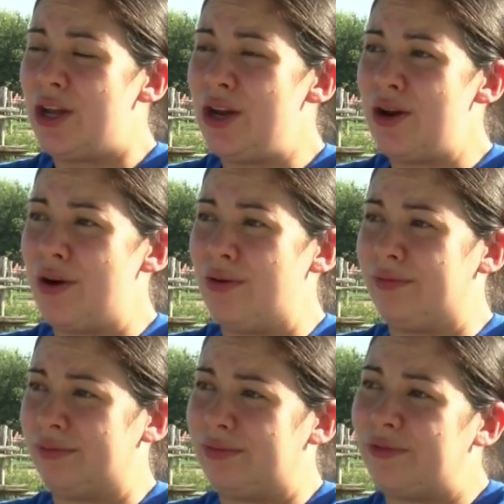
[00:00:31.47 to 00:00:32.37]
you know,
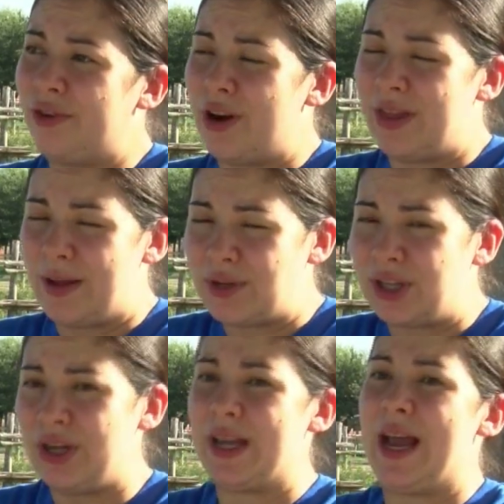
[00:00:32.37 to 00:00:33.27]
for them to look